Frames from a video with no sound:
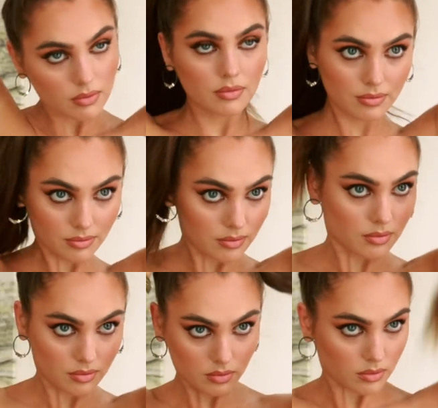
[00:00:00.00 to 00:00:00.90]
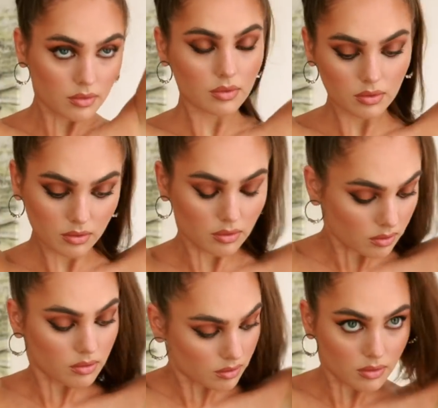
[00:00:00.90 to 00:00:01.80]
elastic in,
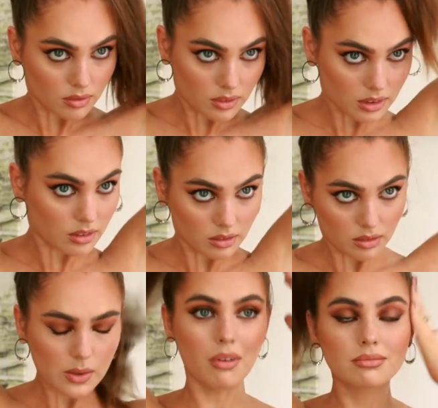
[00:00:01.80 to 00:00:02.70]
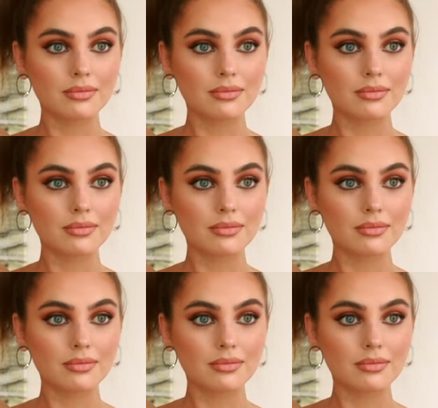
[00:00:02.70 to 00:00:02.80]
take your fingers and pull up